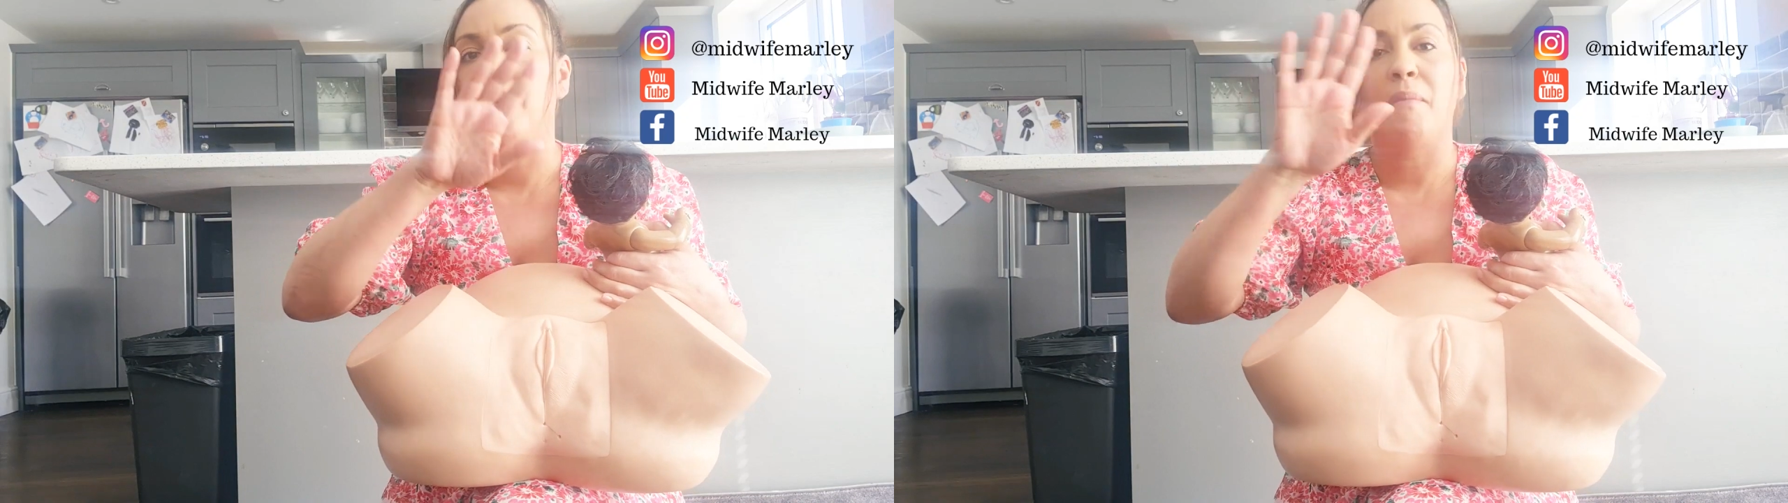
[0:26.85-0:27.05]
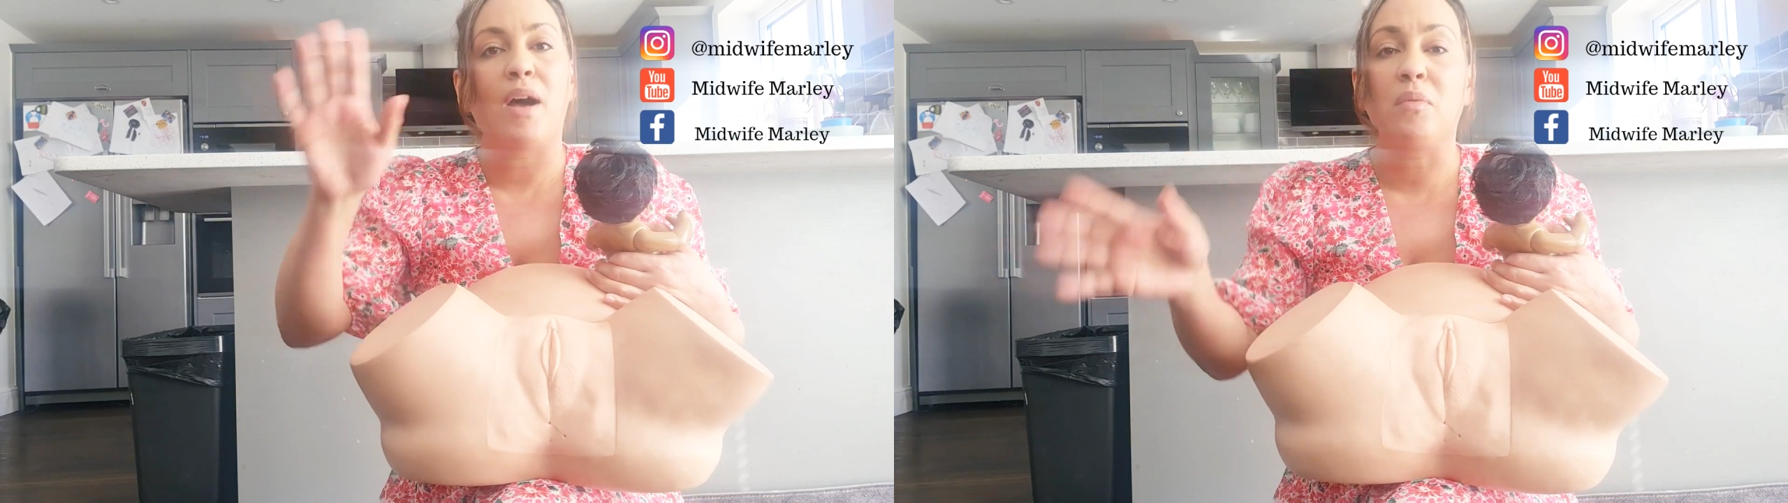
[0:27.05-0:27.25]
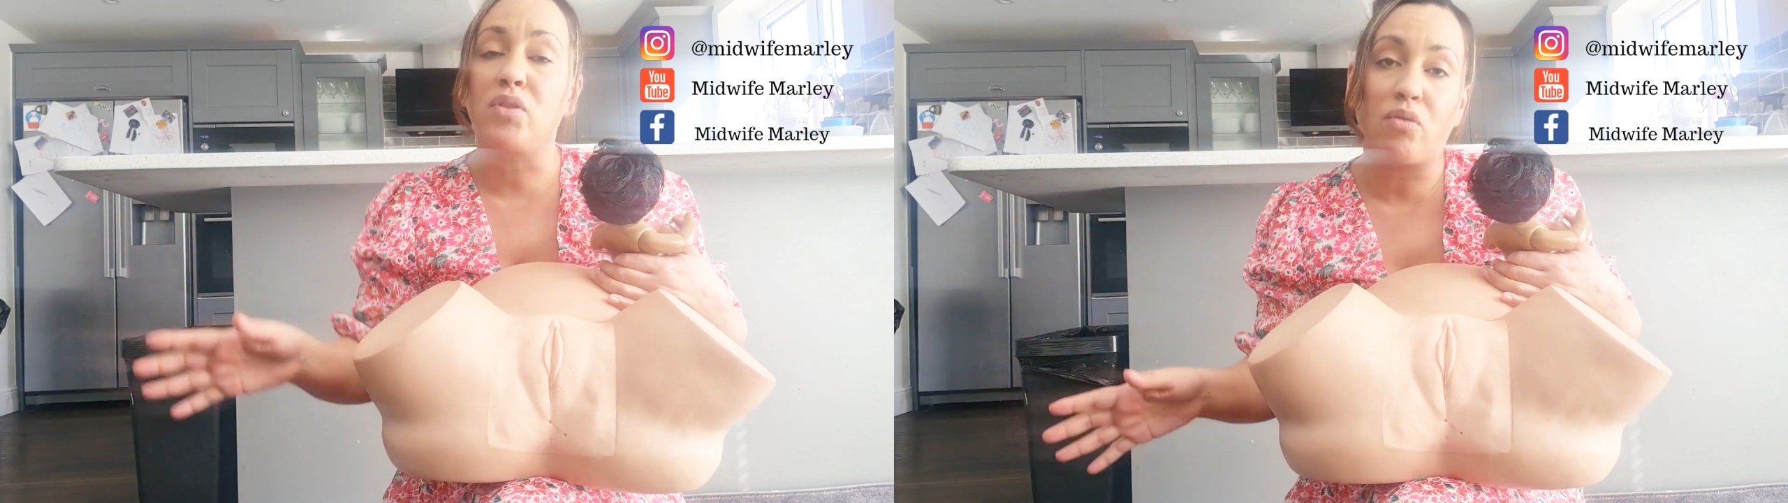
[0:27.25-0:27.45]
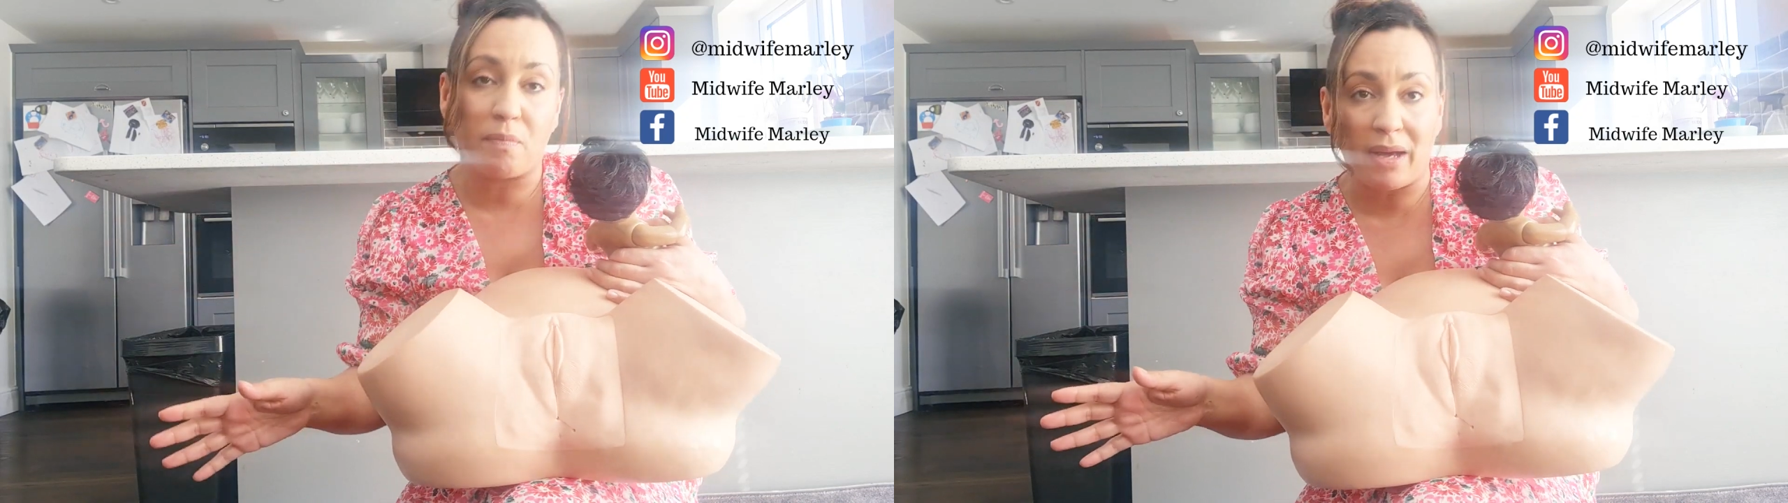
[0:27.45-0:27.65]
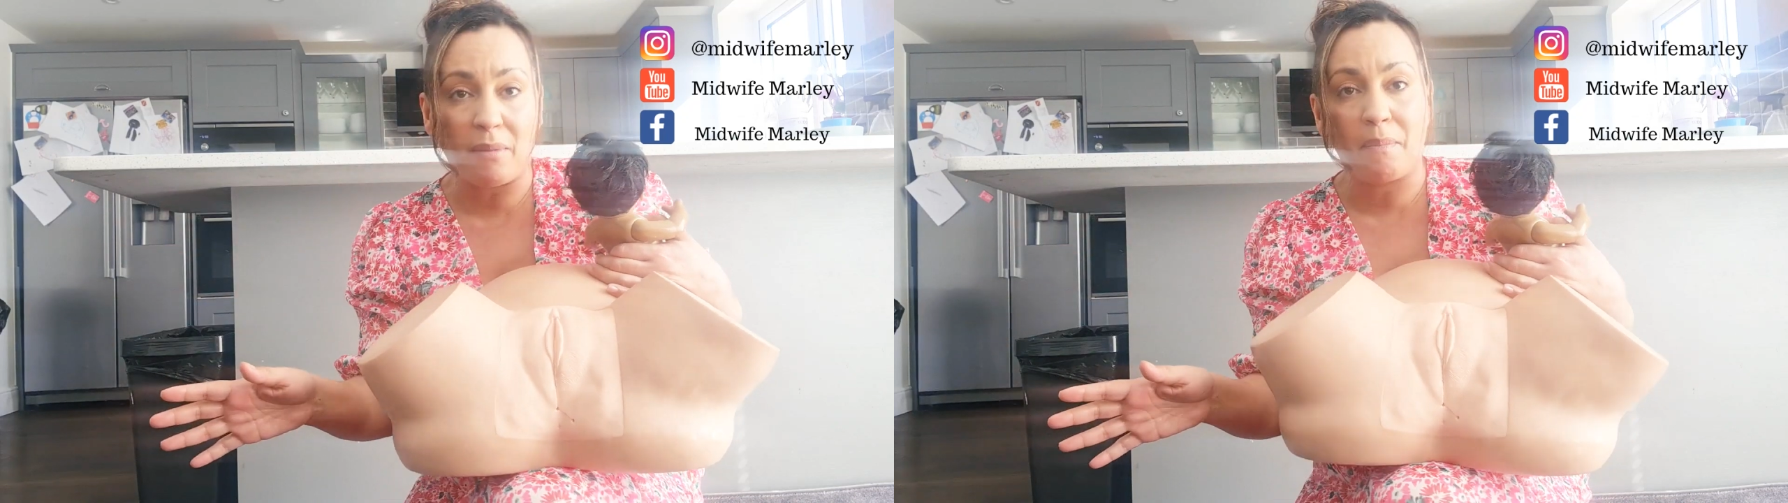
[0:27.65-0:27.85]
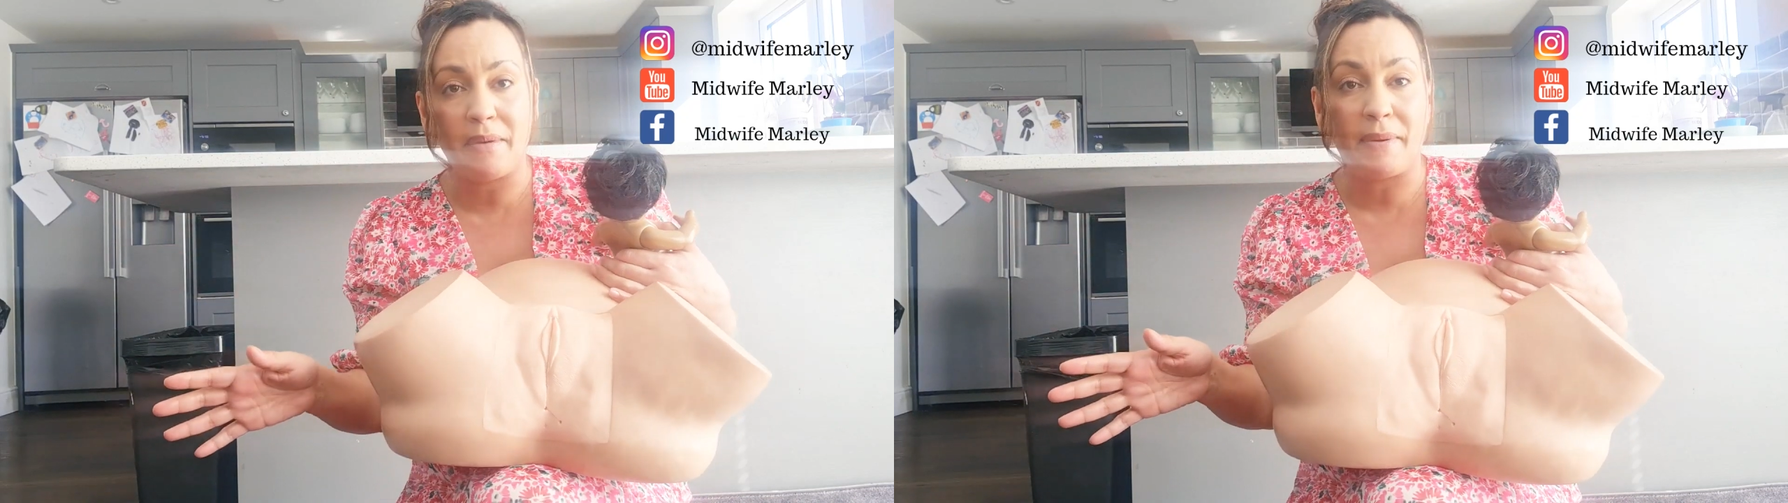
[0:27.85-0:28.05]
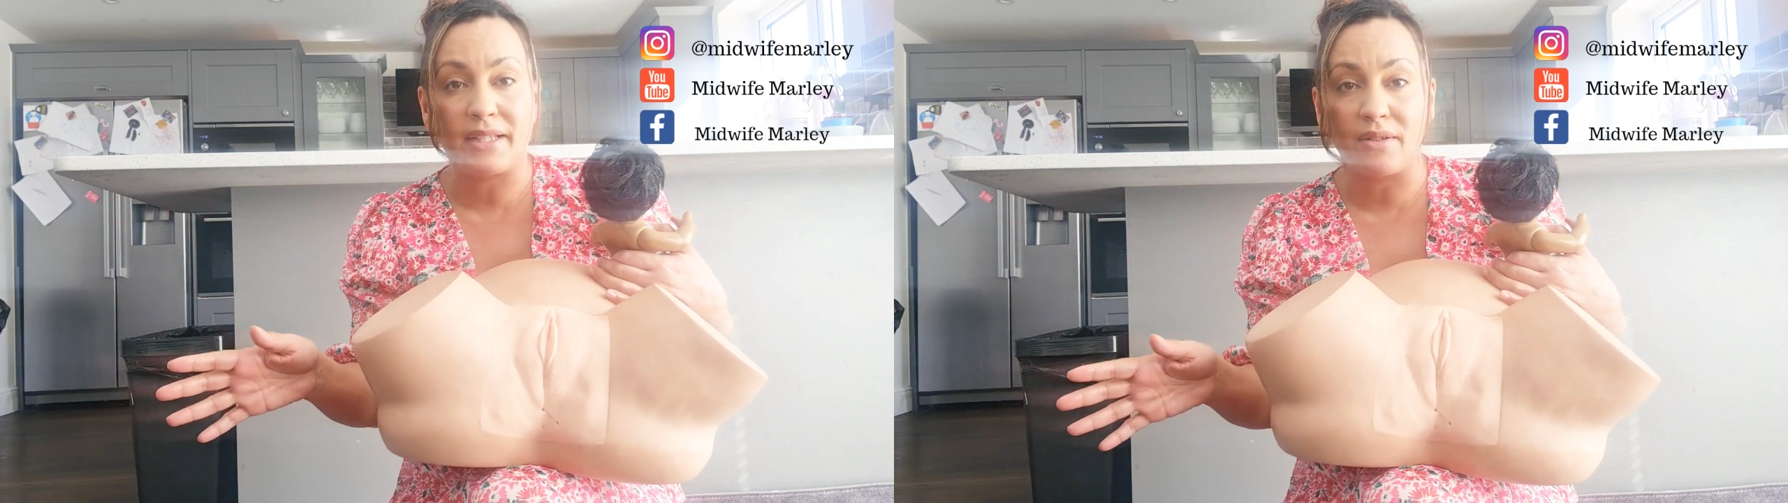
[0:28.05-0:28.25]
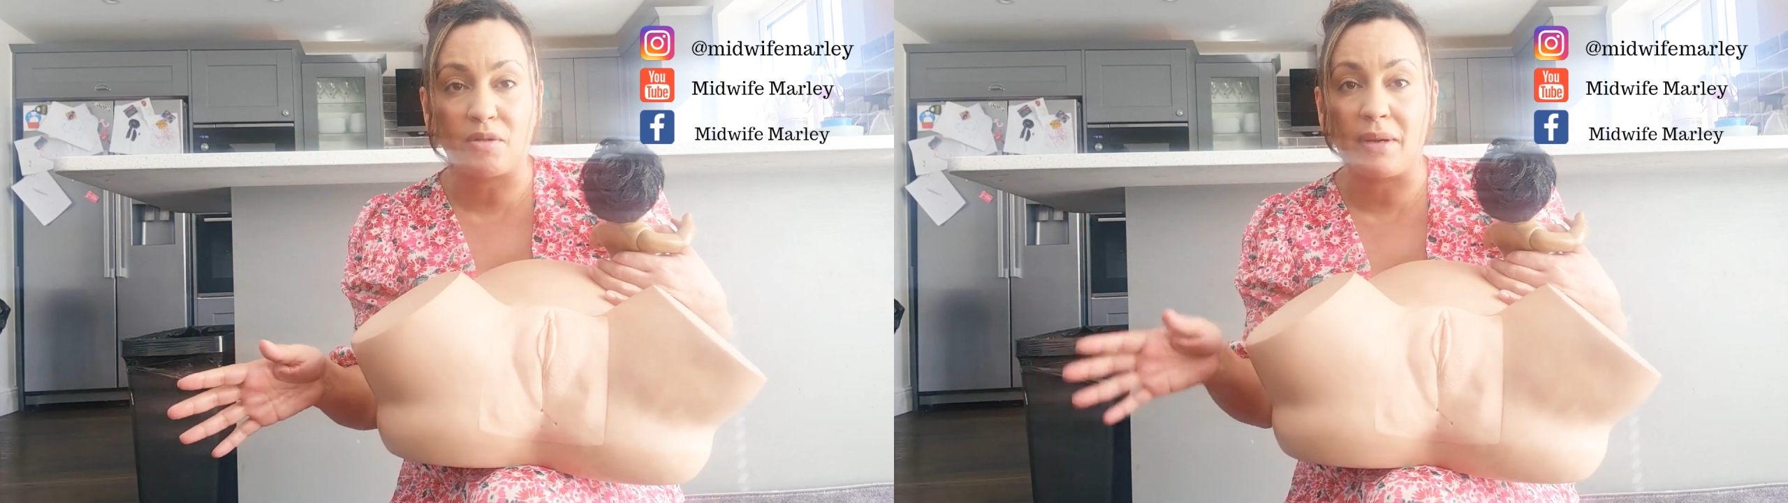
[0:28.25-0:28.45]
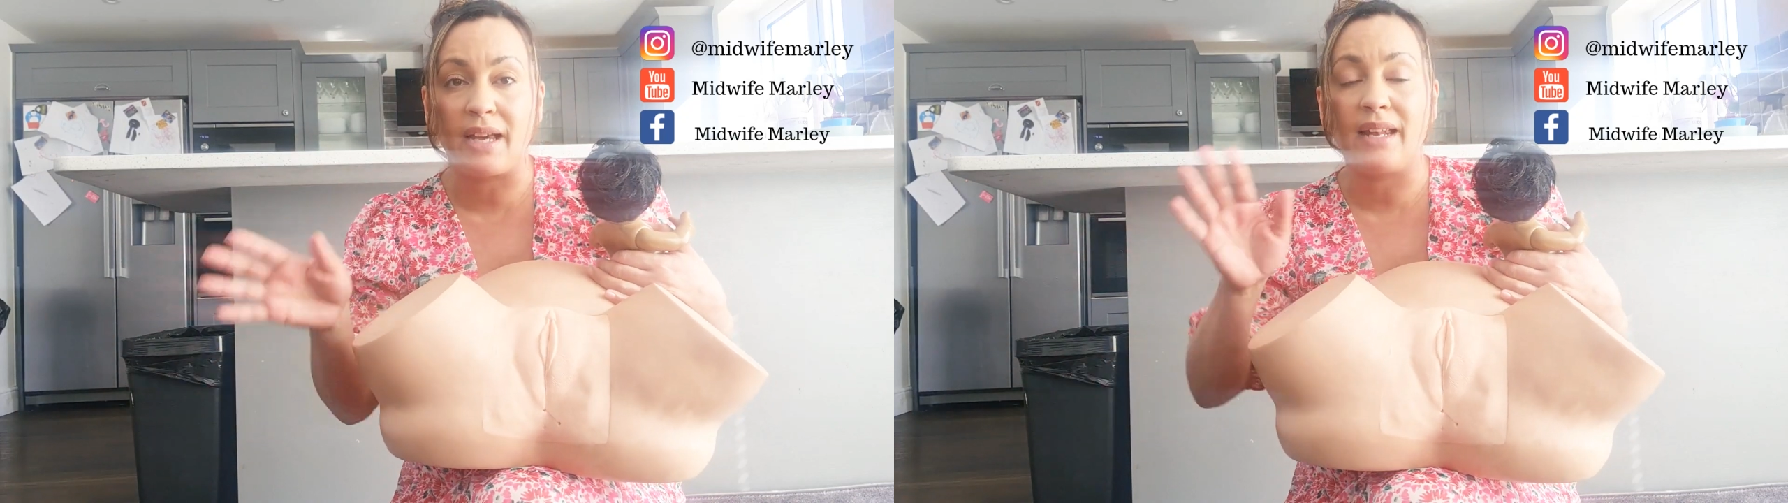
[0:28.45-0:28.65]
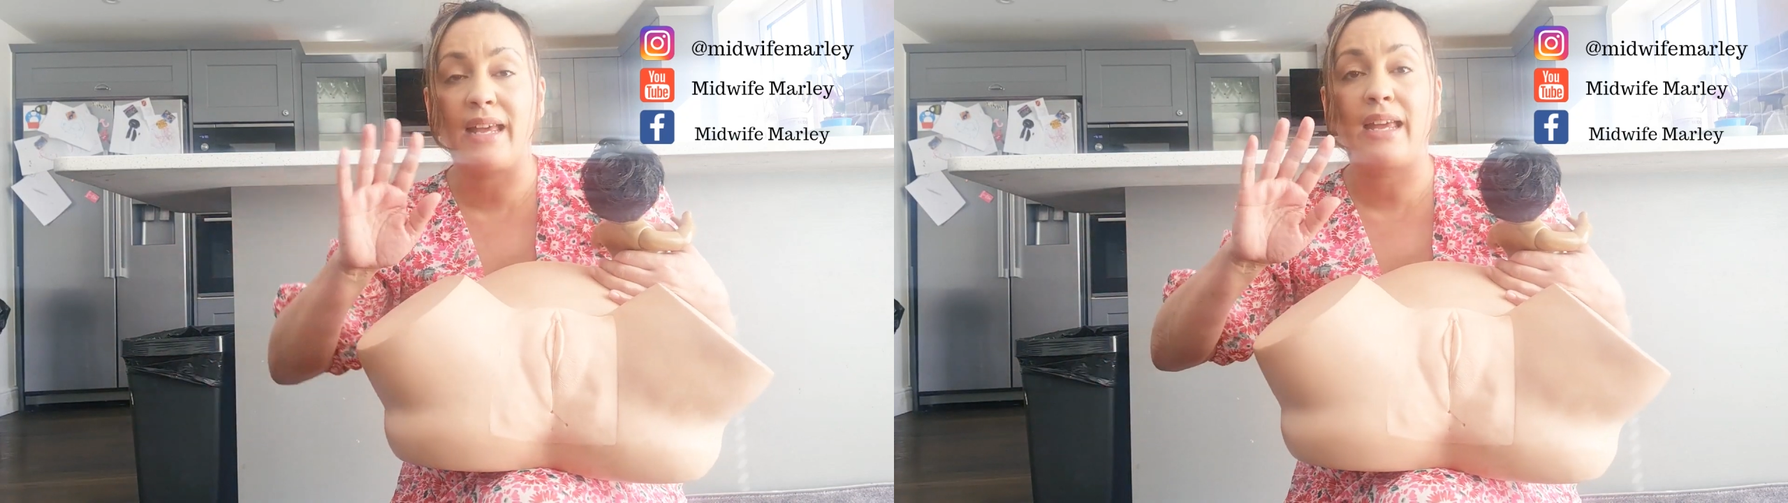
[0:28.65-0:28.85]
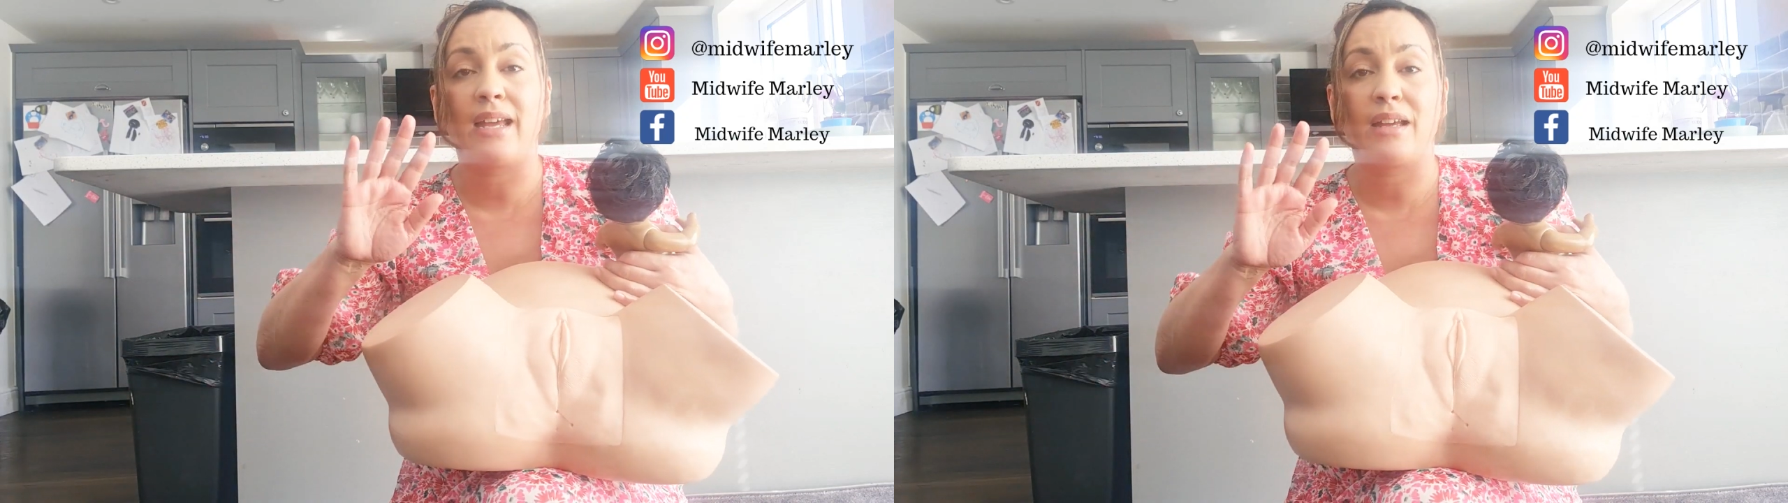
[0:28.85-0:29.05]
But I will talk about episiotomy in a